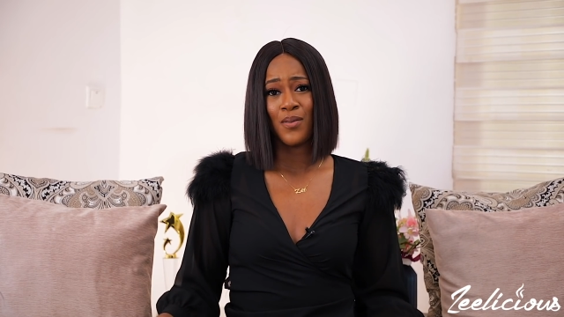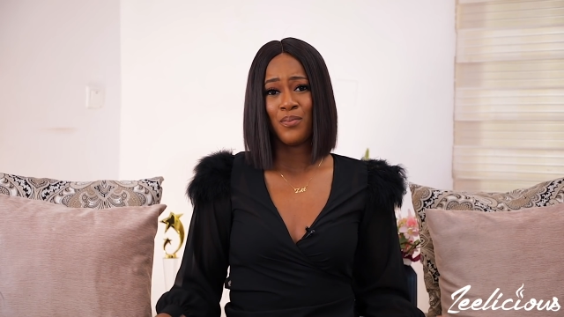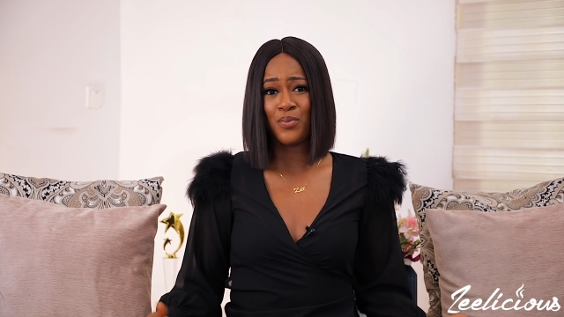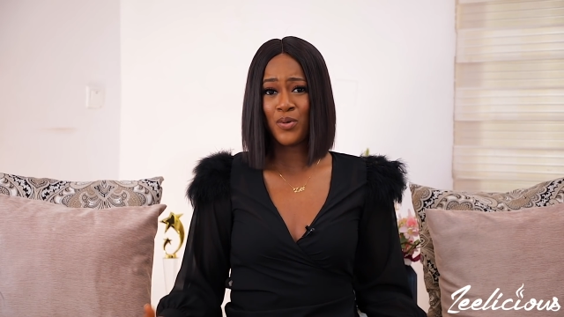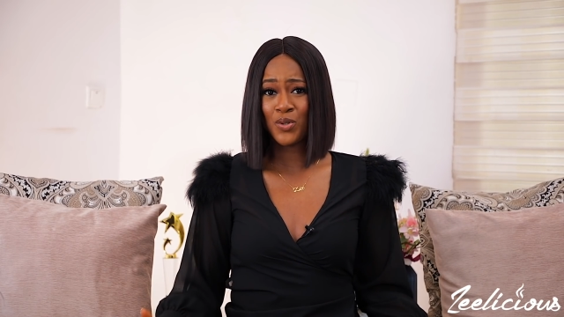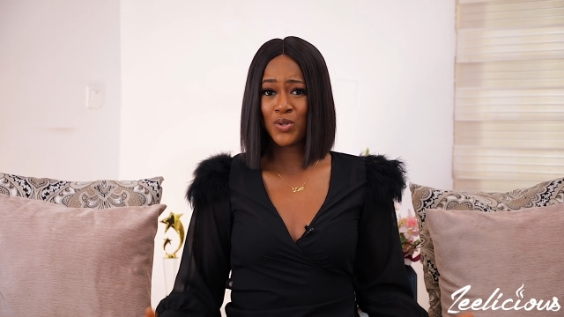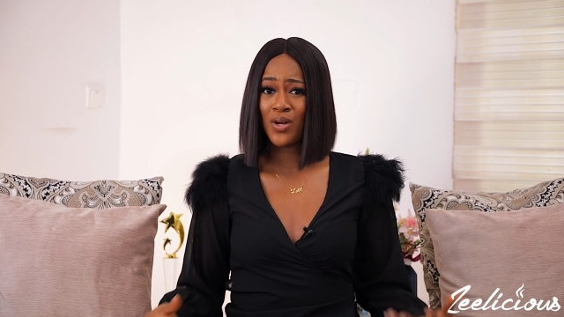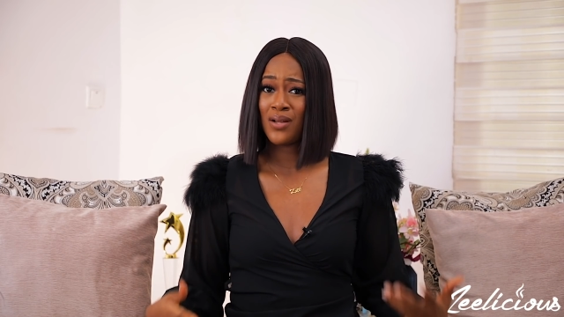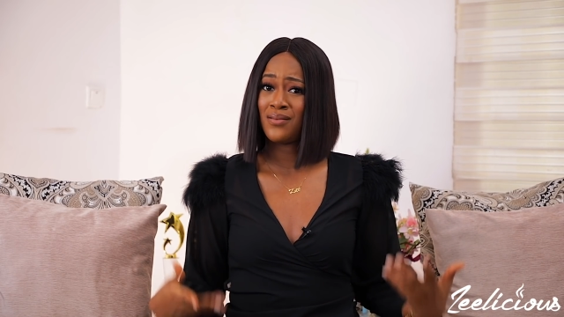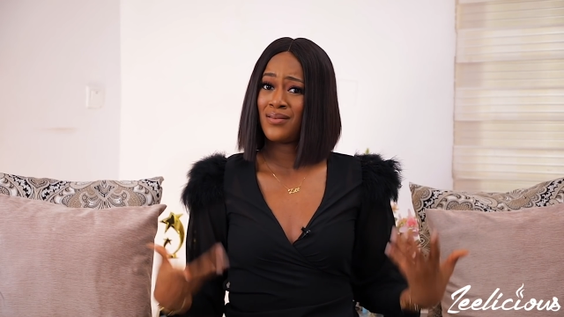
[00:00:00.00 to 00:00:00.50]

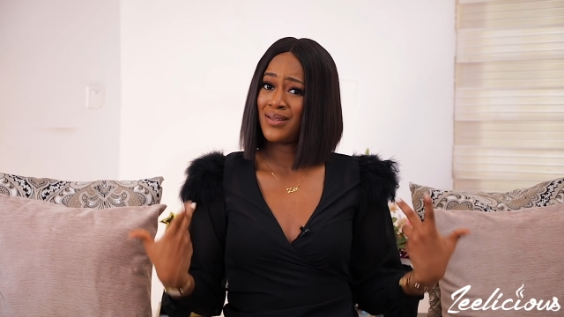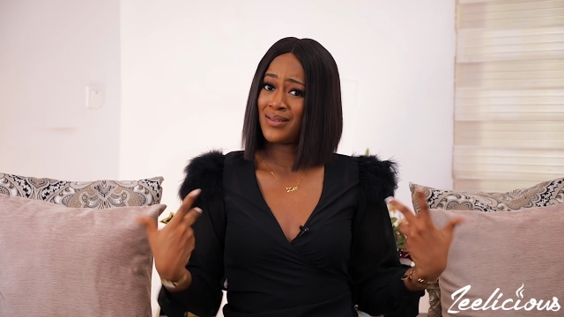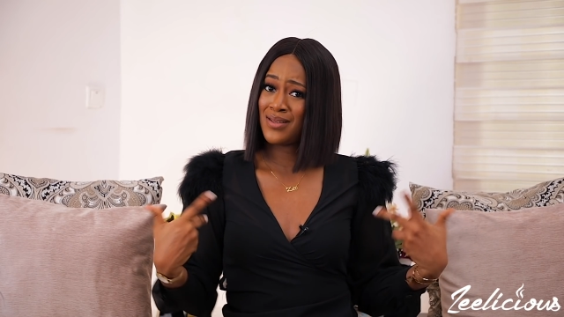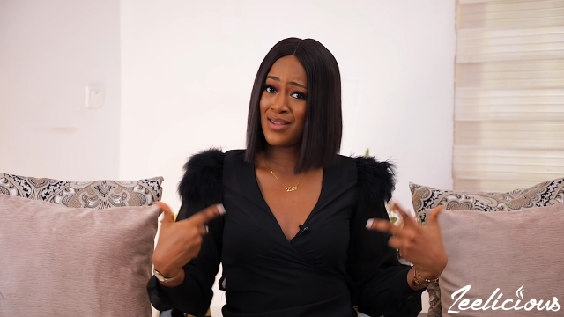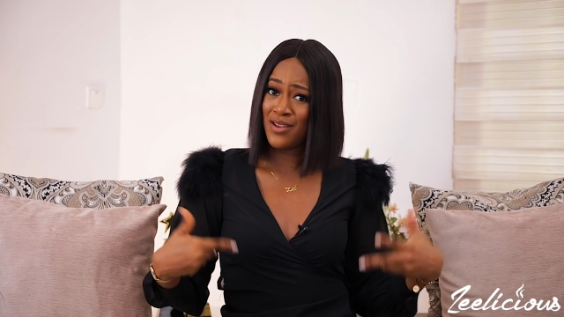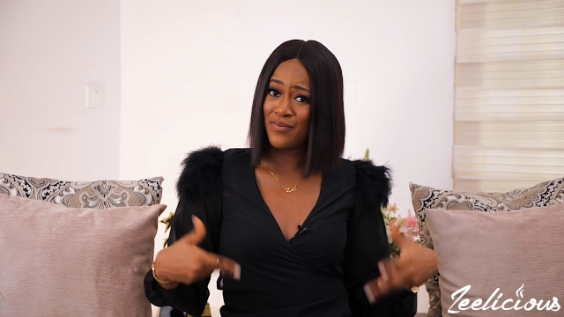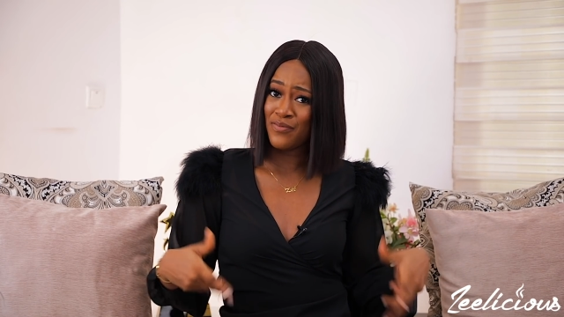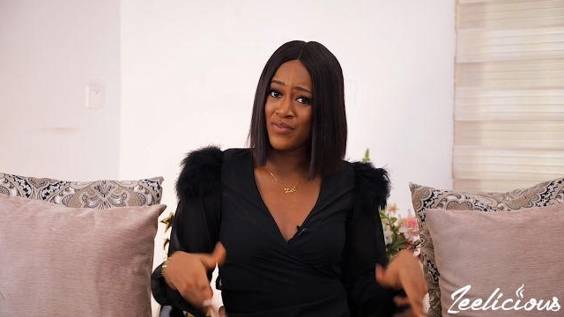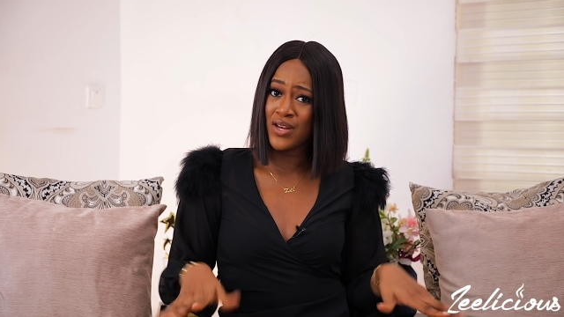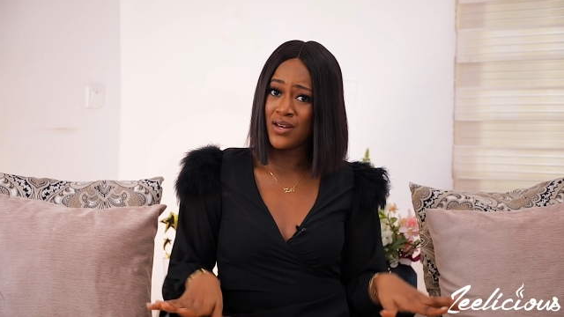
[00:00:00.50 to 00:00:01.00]
Put on
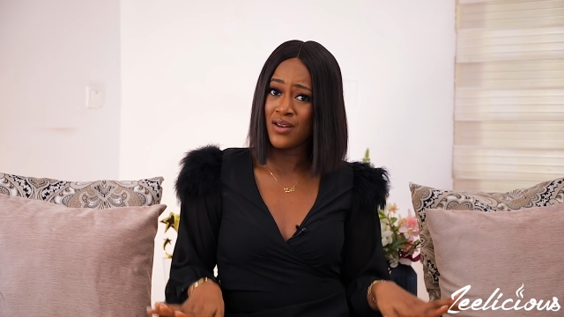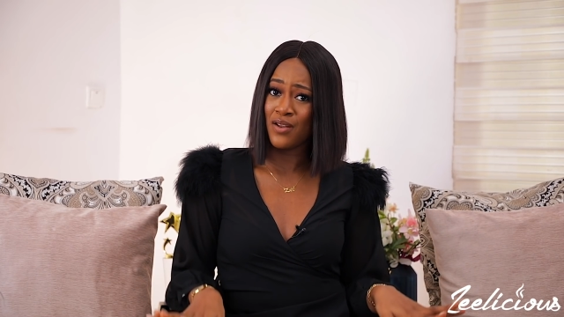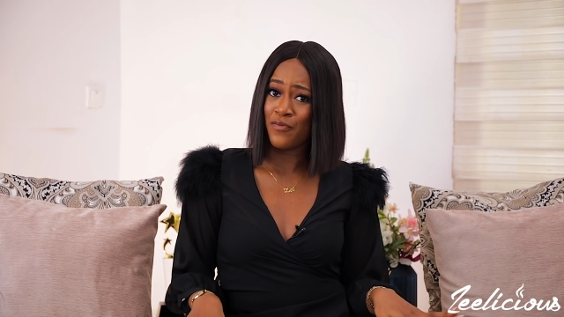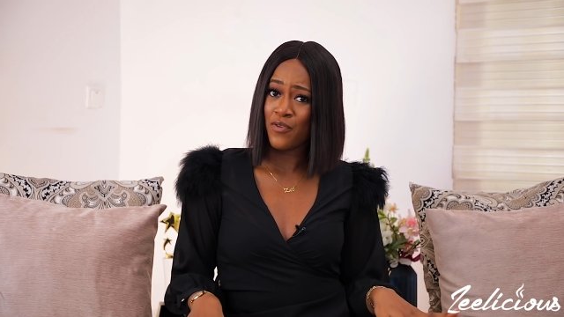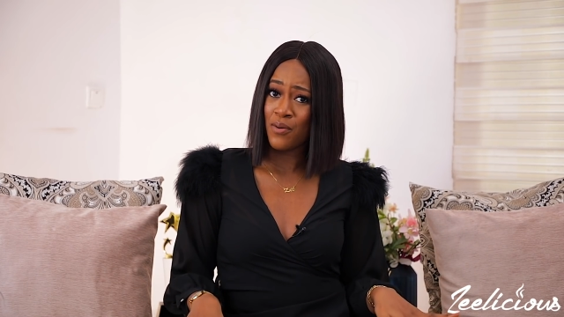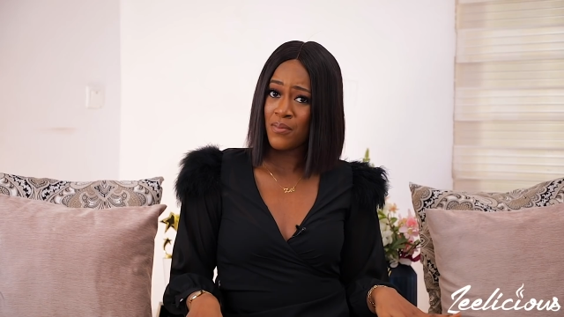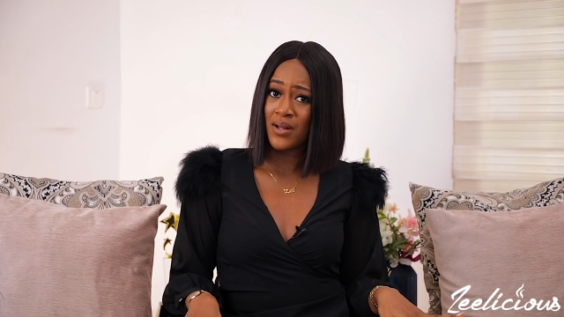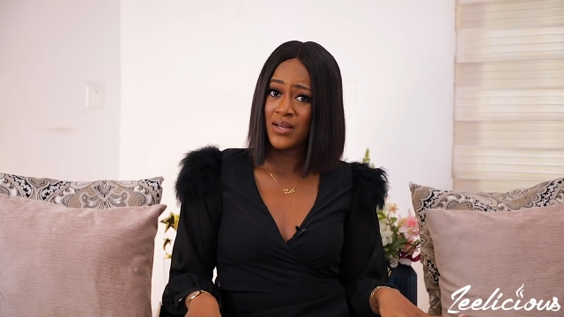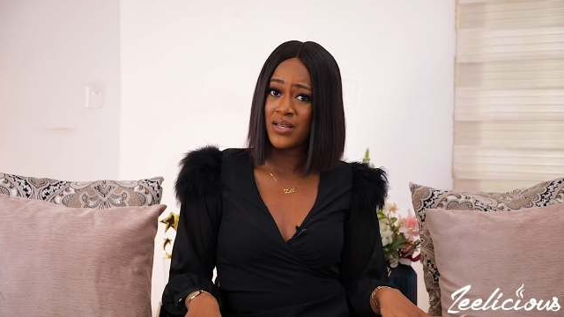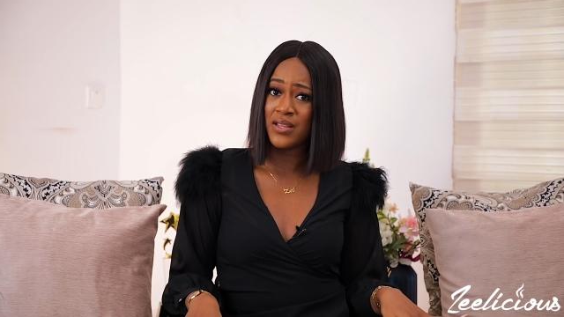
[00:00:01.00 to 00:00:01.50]
a
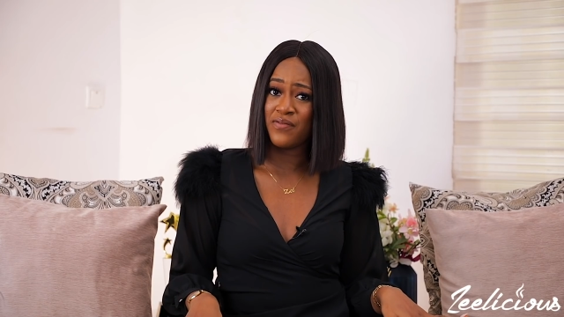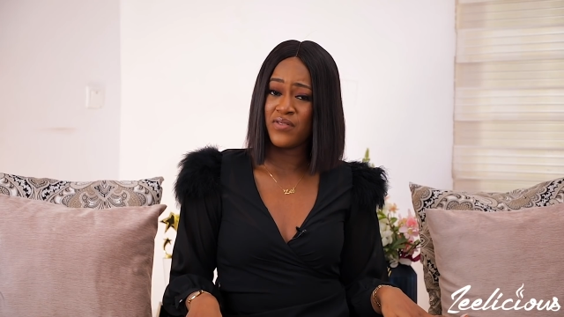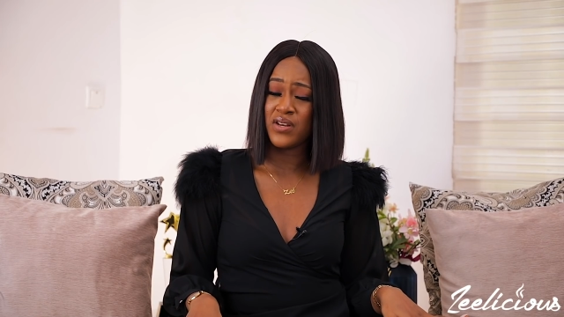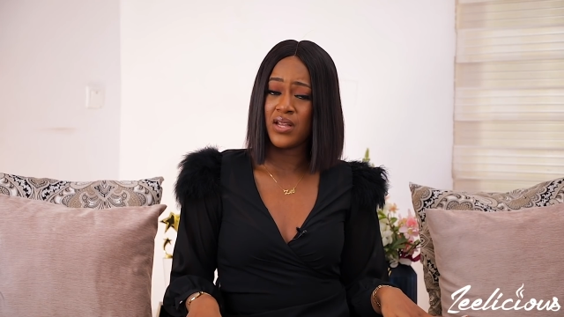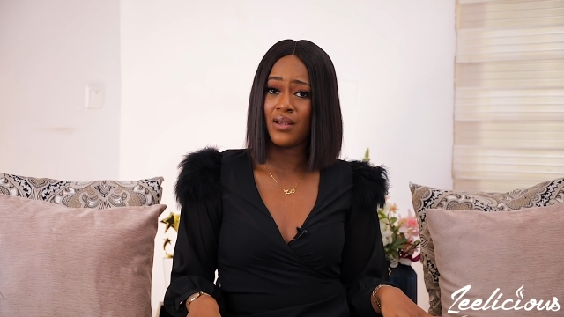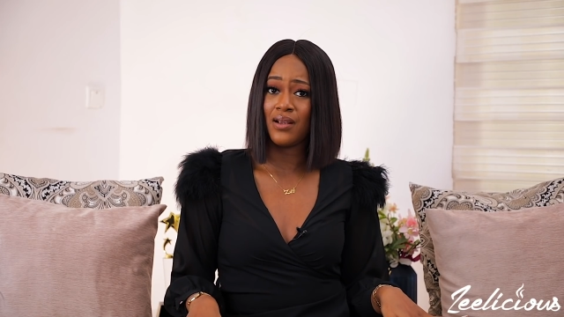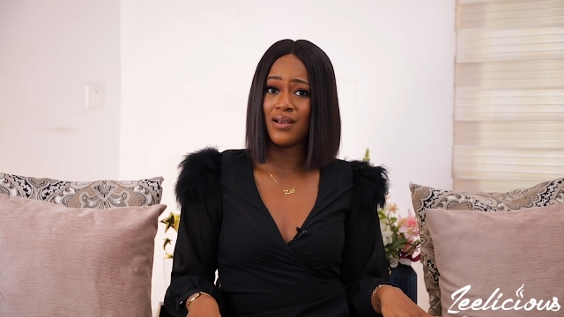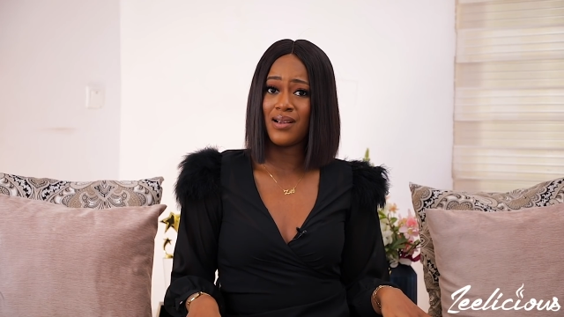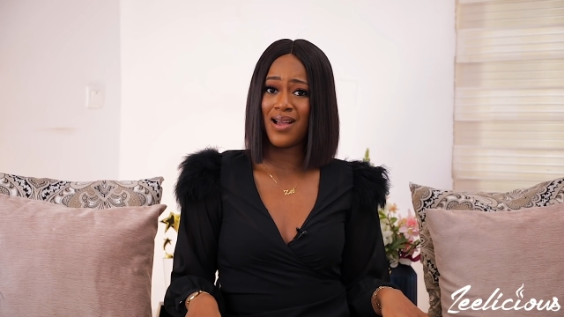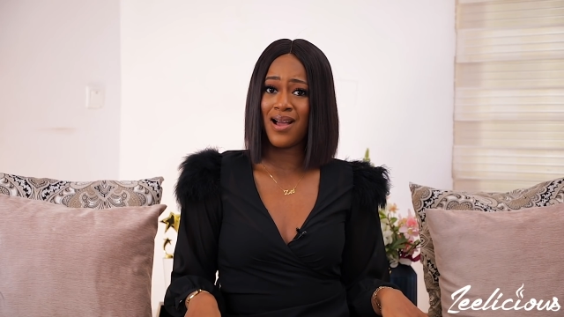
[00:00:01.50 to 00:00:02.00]
formal evening